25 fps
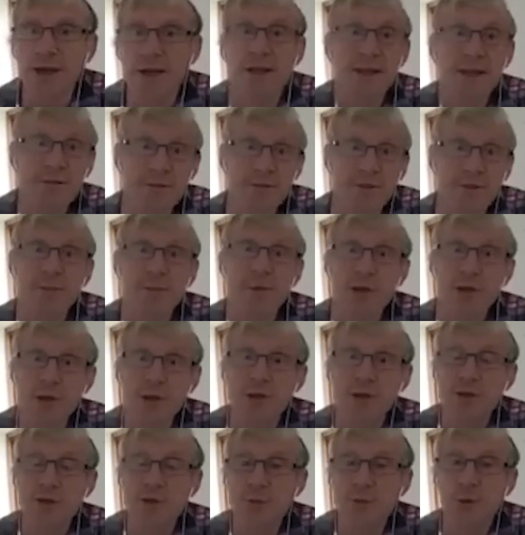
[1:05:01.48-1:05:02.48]
the information
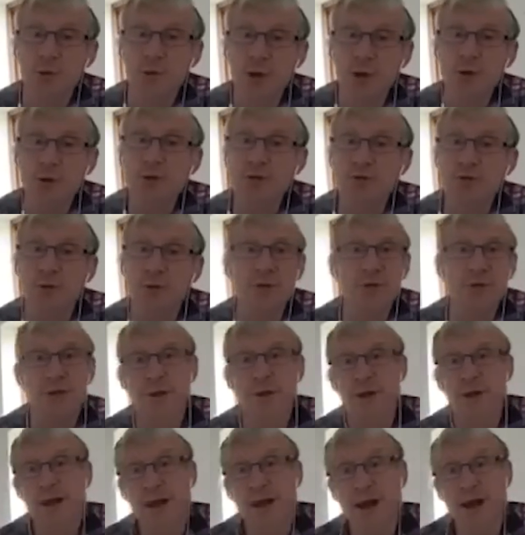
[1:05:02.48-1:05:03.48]
is more useful. So
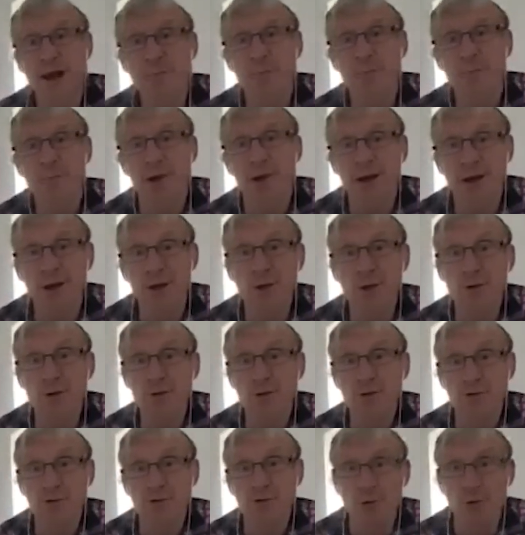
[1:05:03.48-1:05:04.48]
it can play a
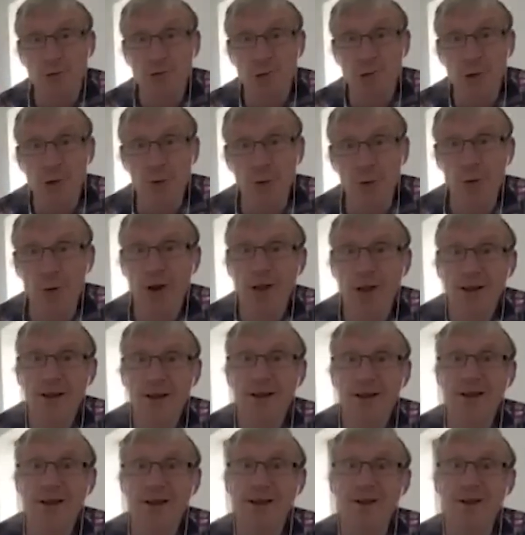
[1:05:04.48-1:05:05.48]
useful role
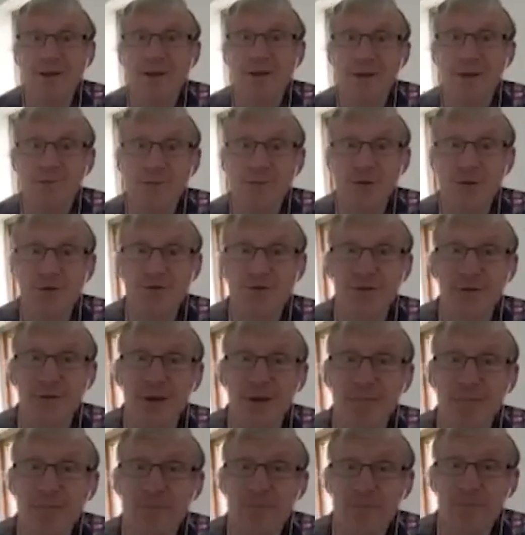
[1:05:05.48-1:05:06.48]
in terms of
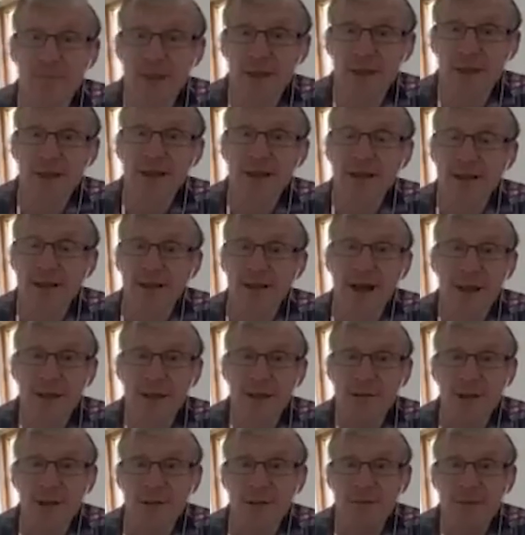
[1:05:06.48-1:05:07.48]

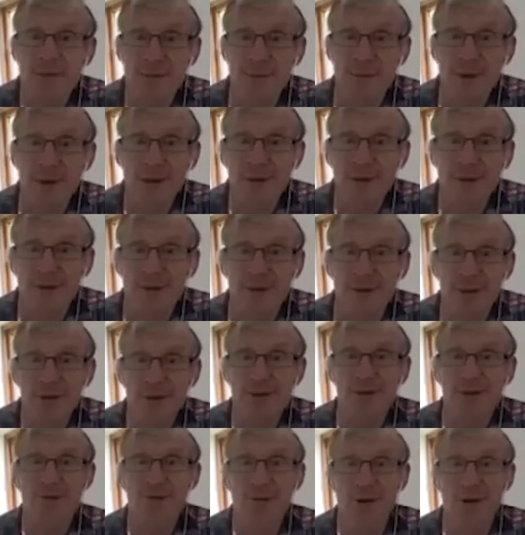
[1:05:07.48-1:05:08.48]
gathering information, just
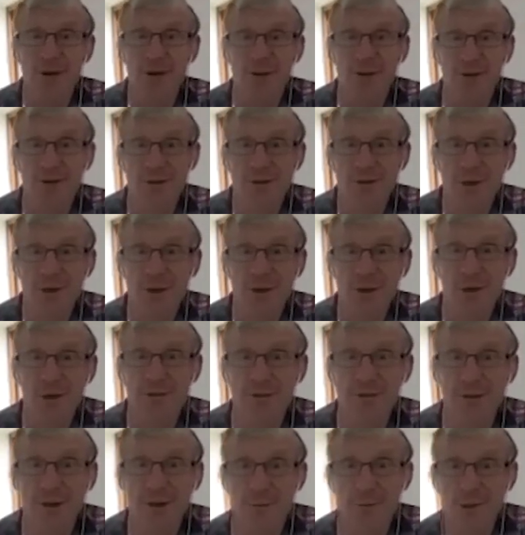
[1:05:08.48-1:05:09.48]
to try and
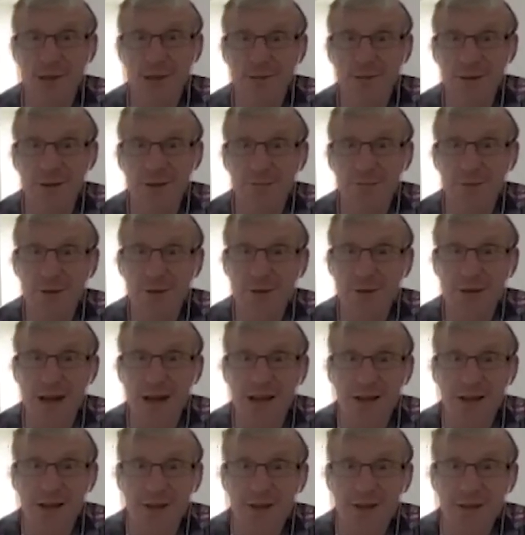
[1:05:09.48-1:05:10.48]
justify a bit of the
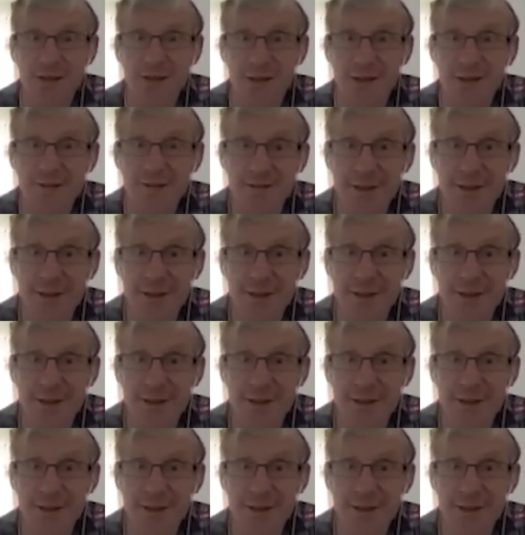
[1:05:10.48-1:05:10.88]
sadness there.